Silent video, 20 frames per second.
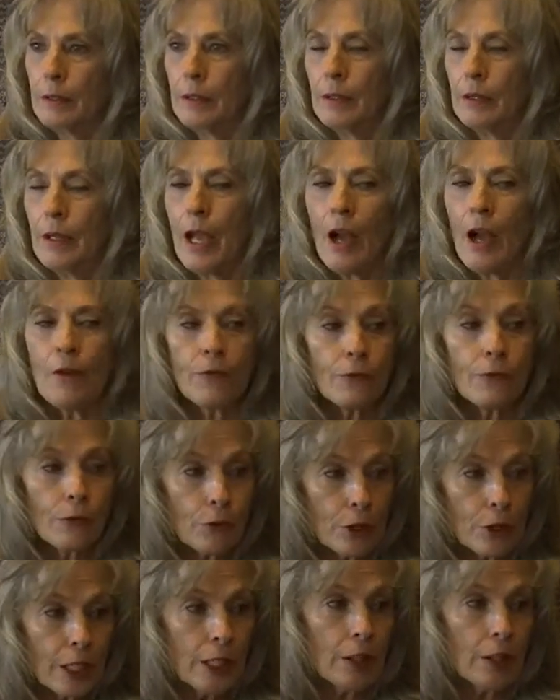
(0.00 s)
You know, how
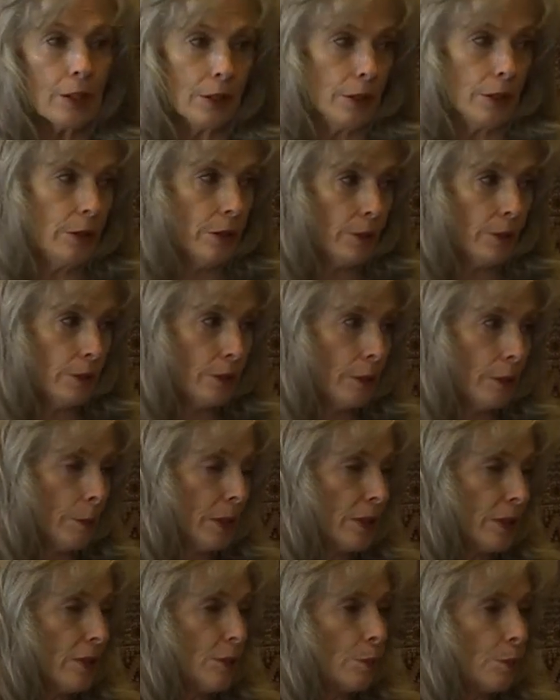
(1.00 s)
free are you? I mean,
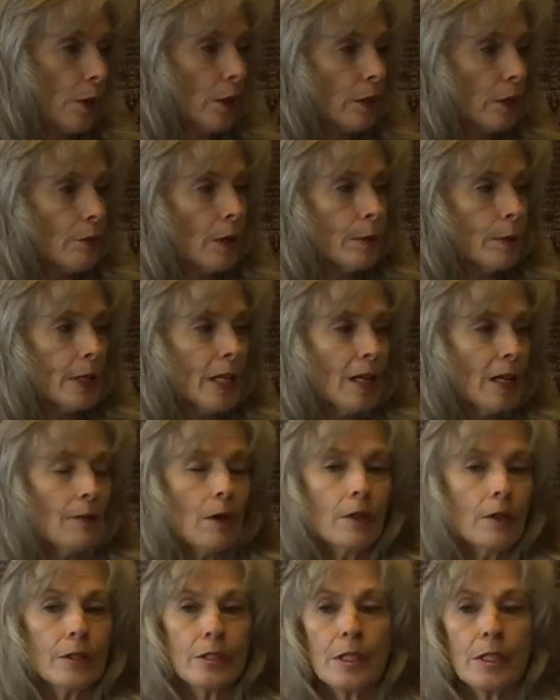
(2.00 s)
this is partly why we have
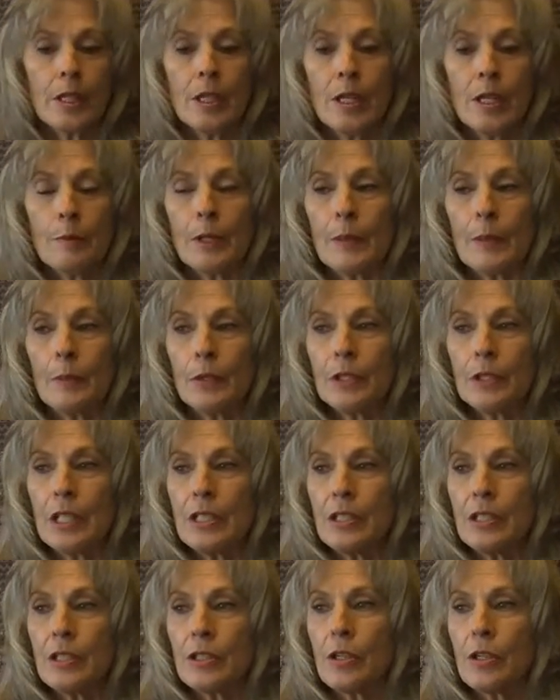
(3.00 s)
all these people
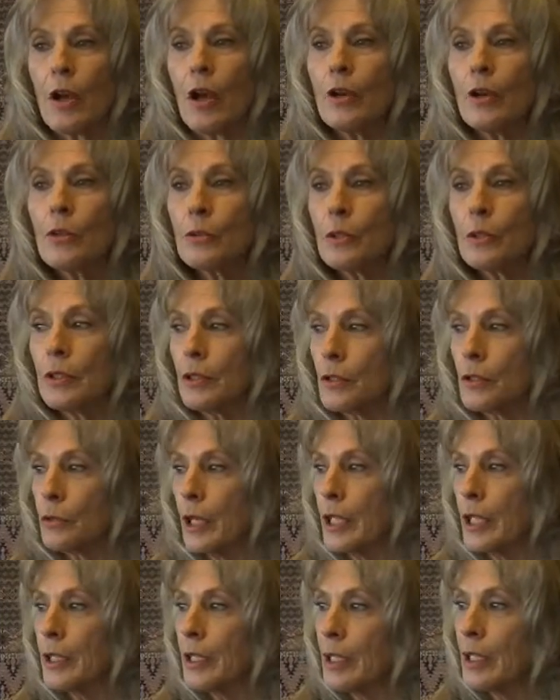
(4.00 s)
teaching Tantra. They're
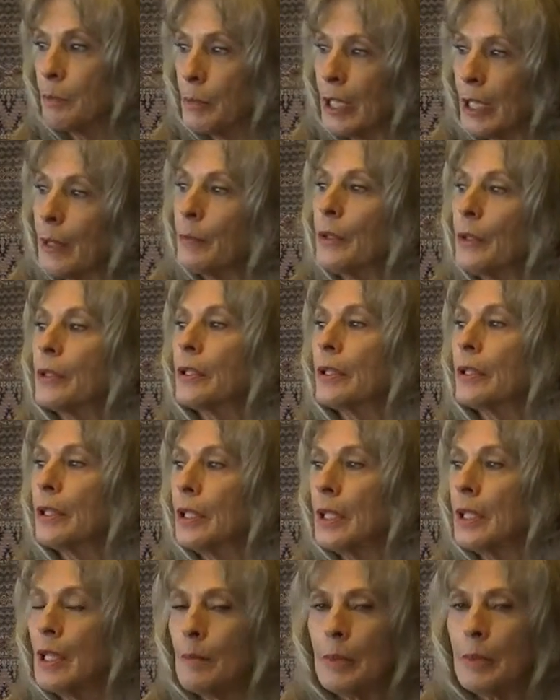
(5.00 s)
trying to get people to
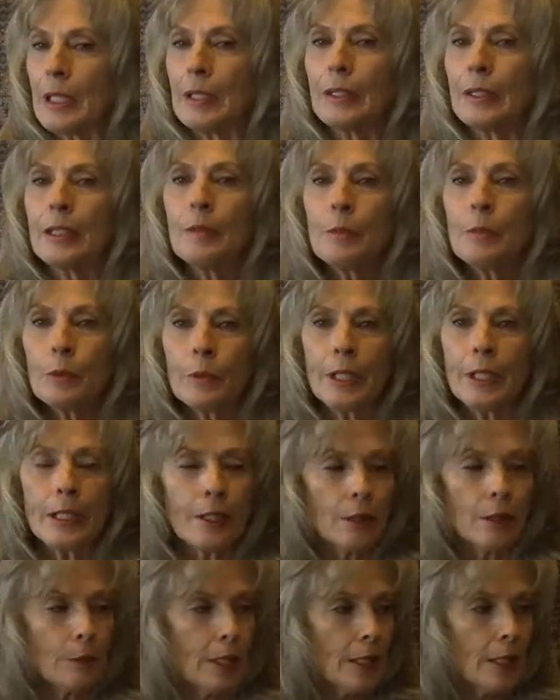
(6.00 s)
be liberated
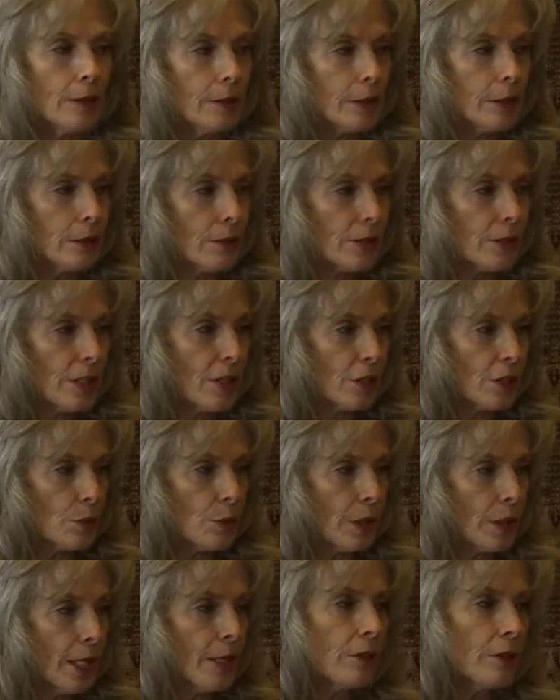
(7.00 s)
around their sexual
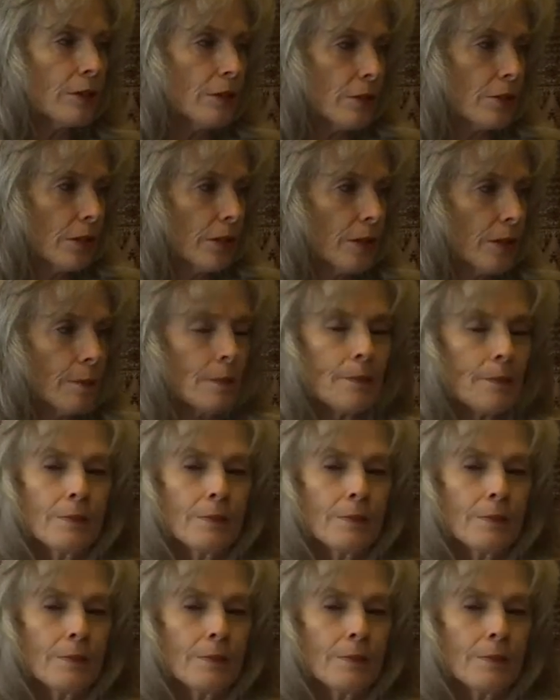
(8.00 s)
energy.